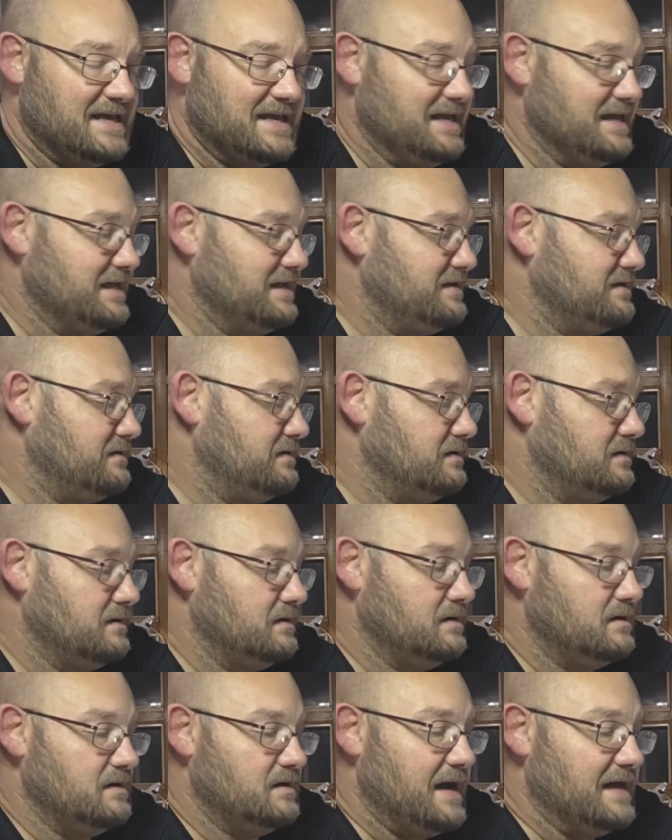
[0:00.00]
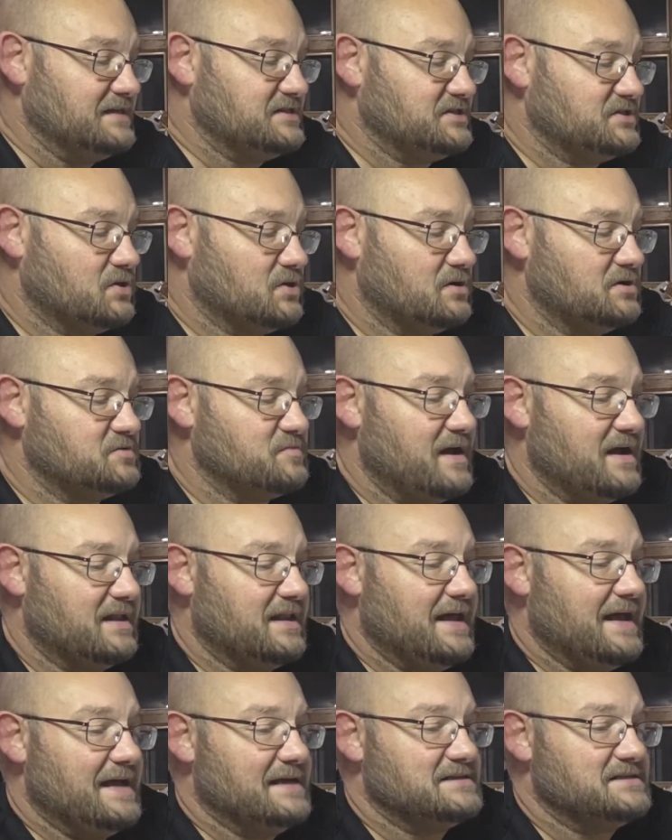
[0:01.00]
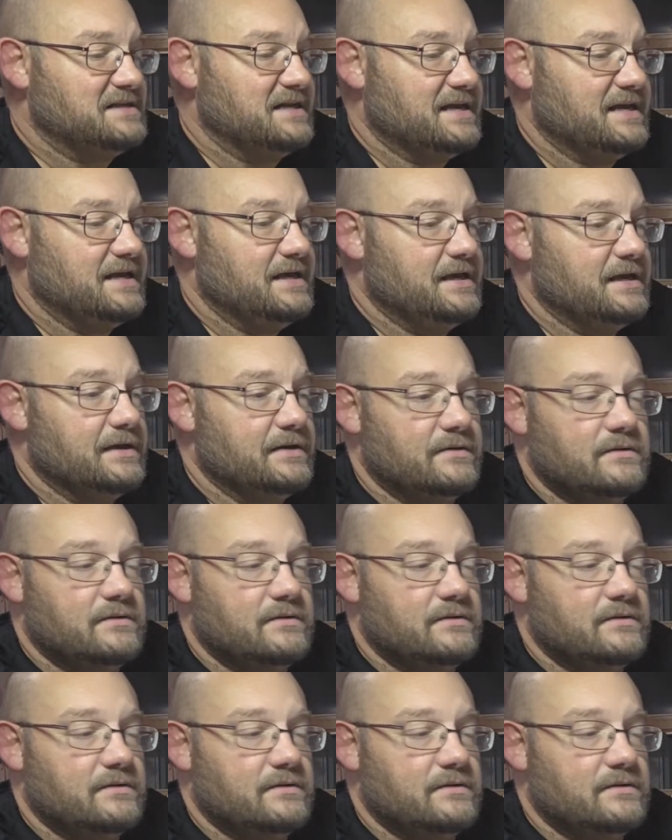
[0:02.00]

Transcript: in, I serge my elastic in